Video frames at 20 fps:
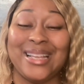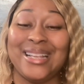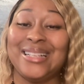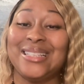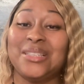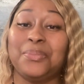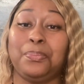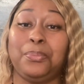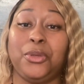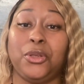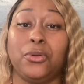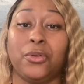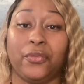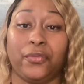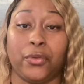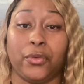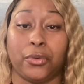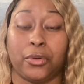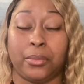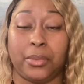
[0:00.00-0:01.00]
it's
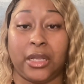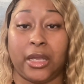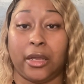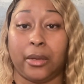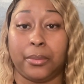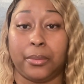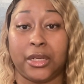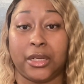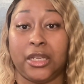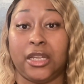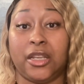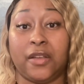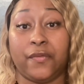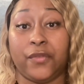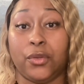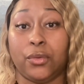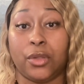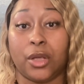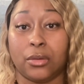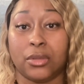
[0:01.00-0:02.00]
beautiful to be able to give
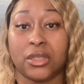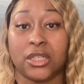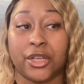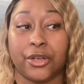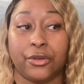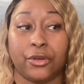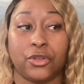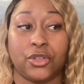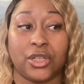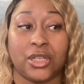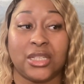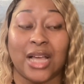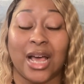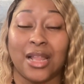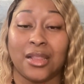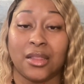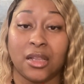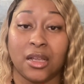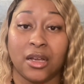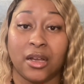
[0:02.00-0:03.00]
you those energies i
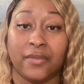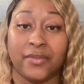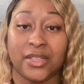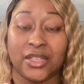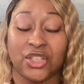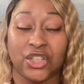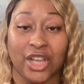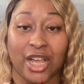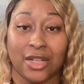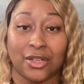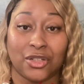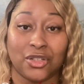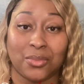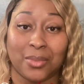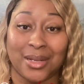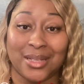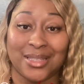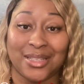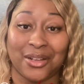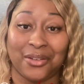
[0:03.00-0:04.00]
love to challenge
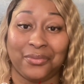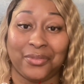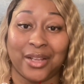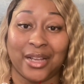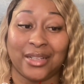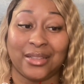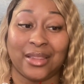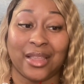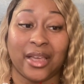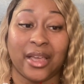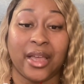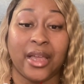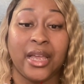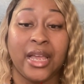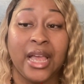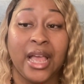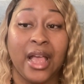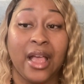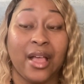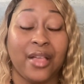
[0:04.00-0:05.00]
myself like that
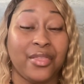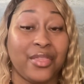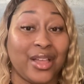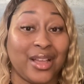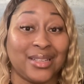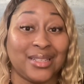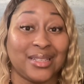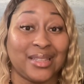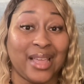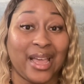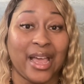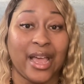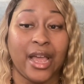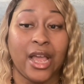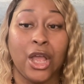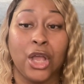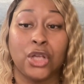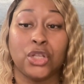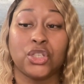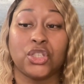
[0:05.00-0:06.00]
and that's that
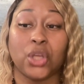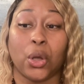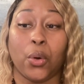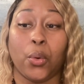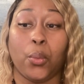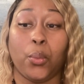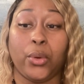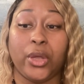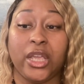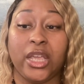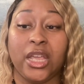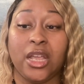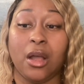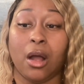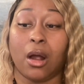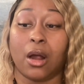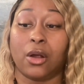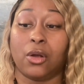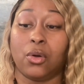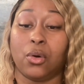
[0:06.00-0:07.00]
so we
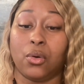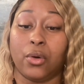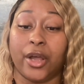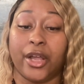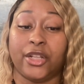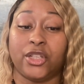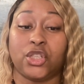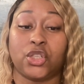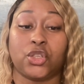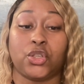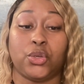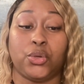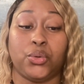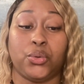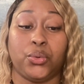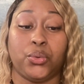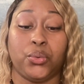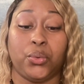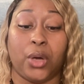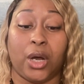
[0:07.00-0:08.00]
are going
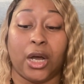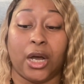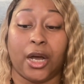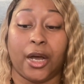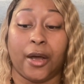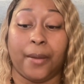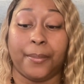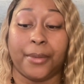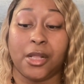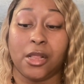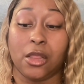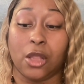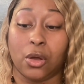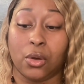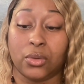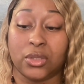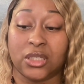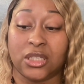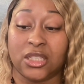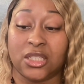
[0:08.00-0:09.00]
to um,
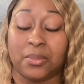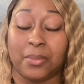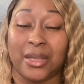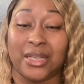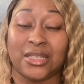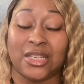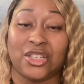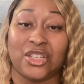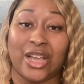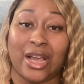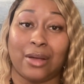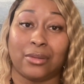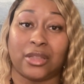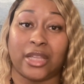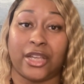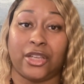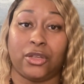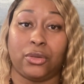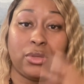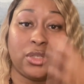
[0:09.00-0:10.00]
close this message out
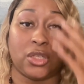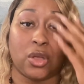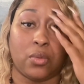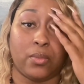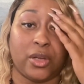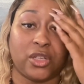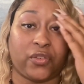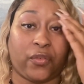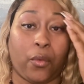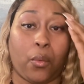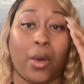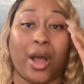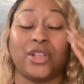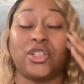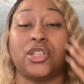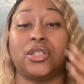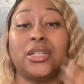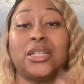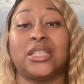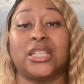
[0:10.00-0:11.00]
thank you so much for
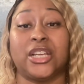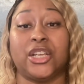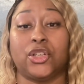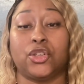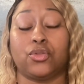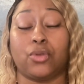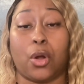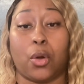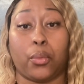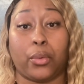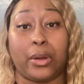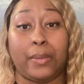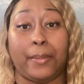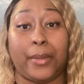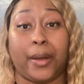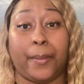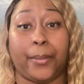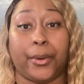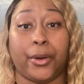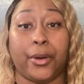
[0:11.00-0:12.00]
watching this intro
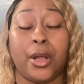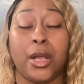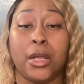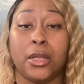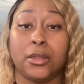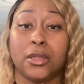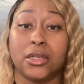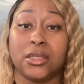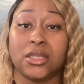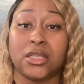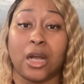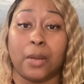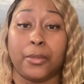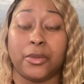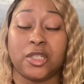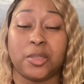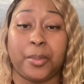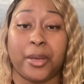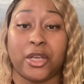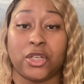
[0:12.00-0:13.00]
remember the summer
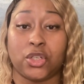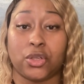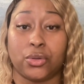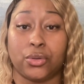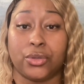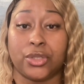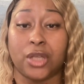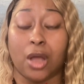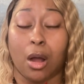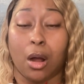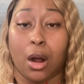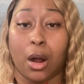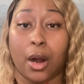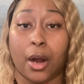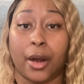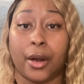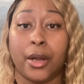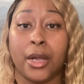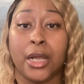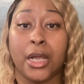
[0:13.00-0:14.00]
specials
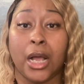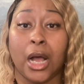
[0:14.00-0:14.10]
are